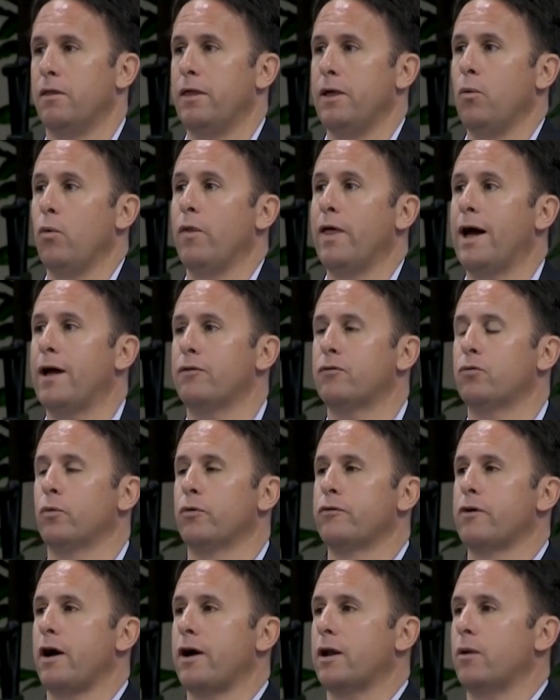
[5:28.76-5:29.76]
The, well, that's
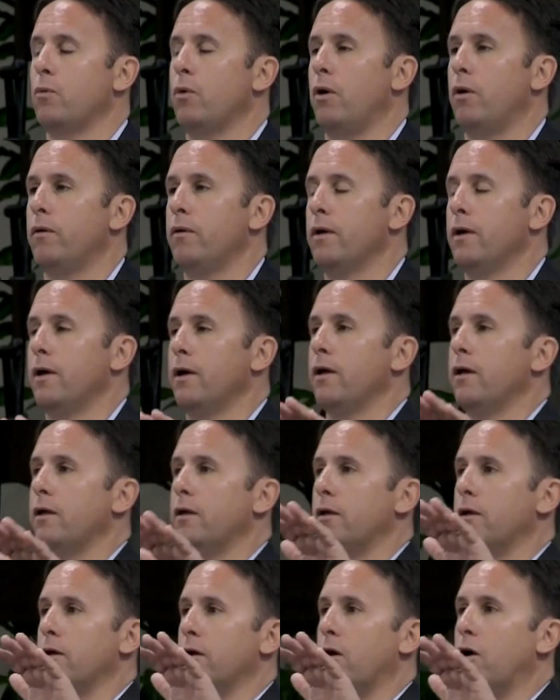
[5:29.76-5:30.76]
we're talking. Well,
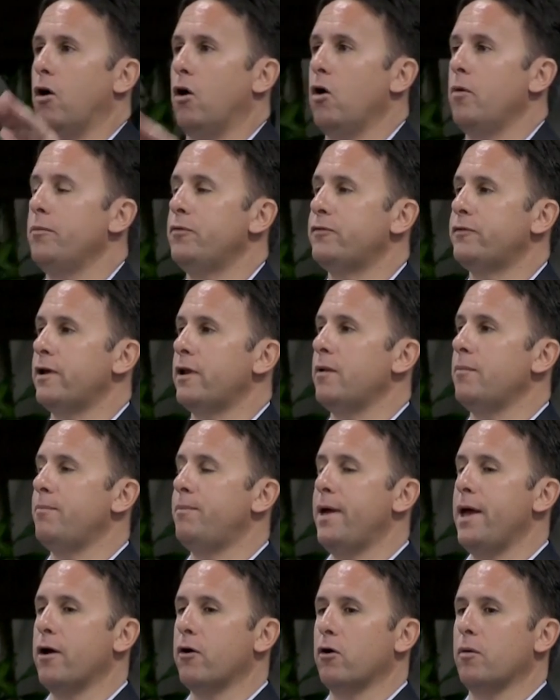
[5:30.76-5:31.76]
homestead
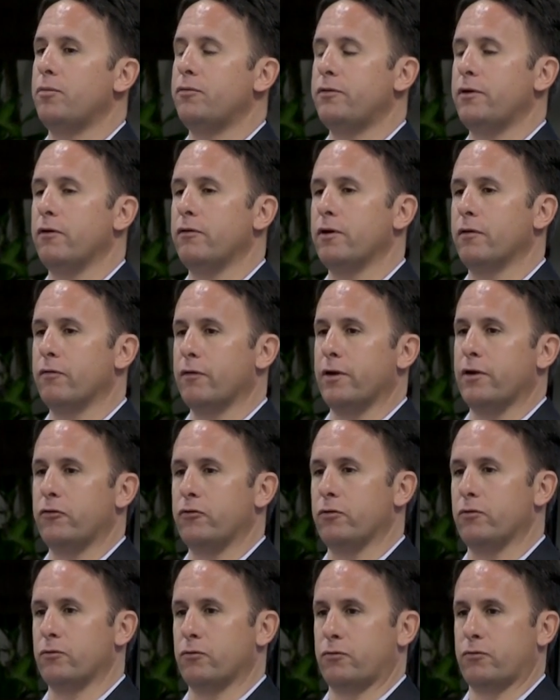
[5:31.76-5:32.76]
and bankruptcy are different
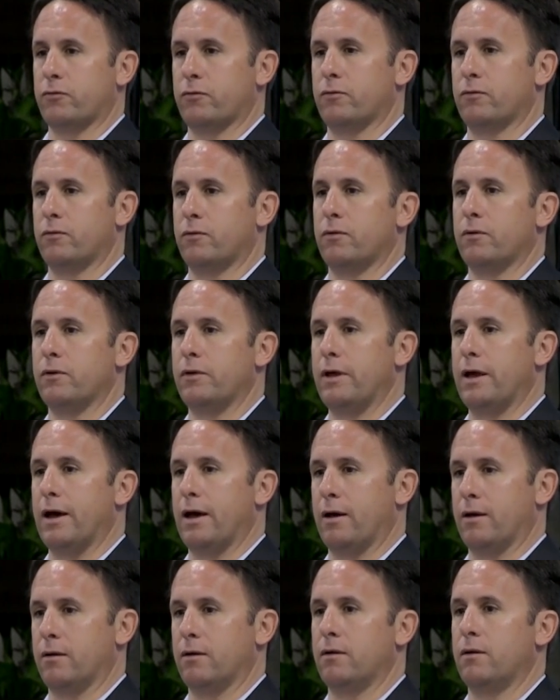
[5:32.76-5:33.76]
issues.
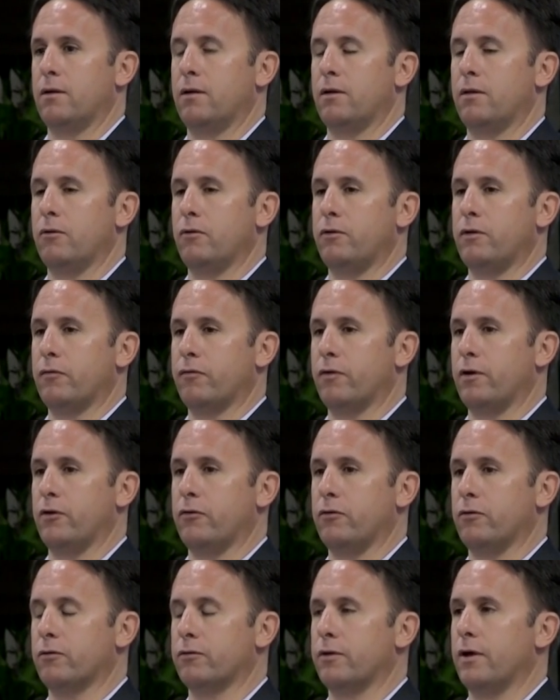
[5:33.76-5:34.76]
Yeah, they're different
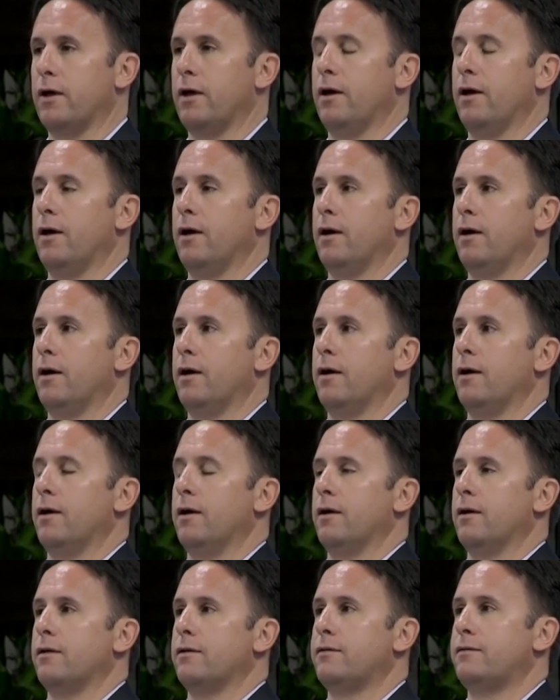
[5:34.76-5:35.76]
issues.
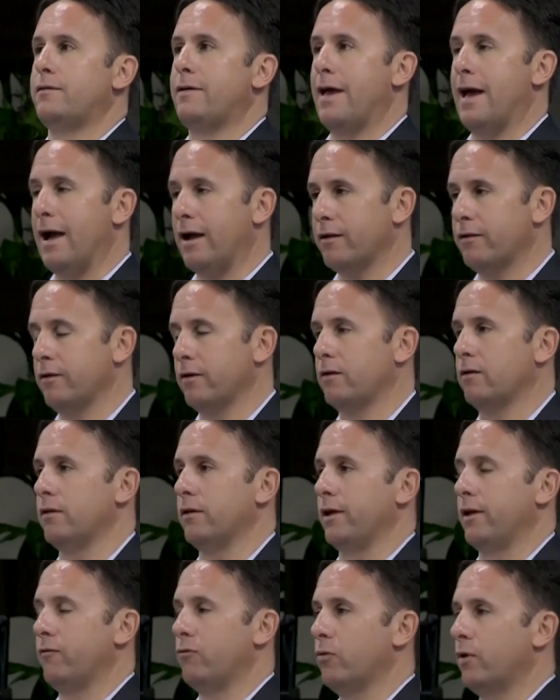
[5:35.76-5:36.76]

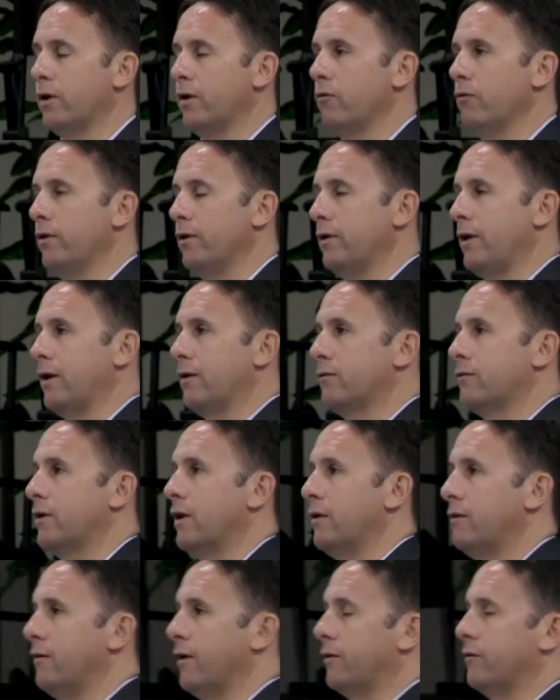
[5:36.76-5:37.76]
Technically, if you want to get really, I guess,
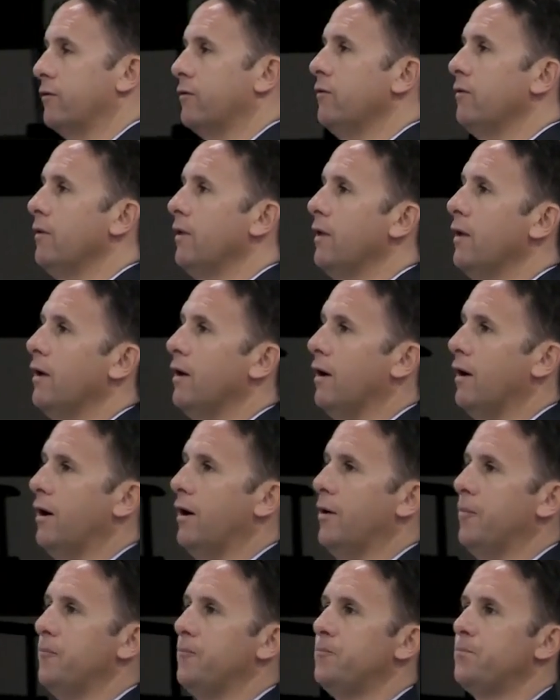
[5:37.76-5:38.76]
kind of technical,
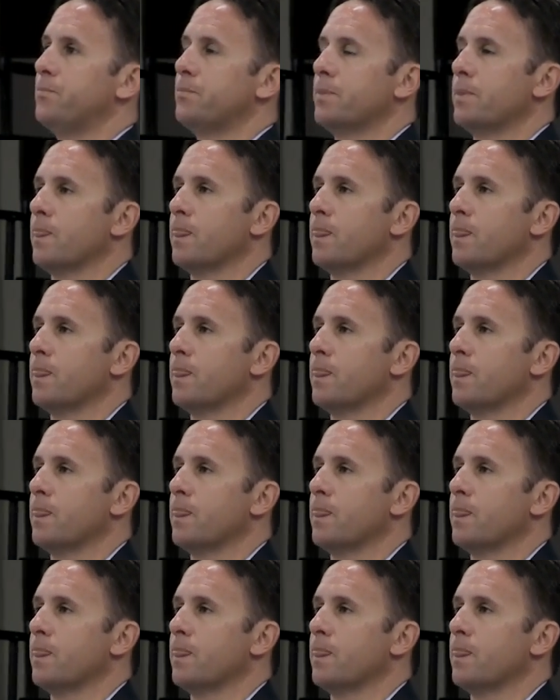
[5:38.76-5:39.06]
um,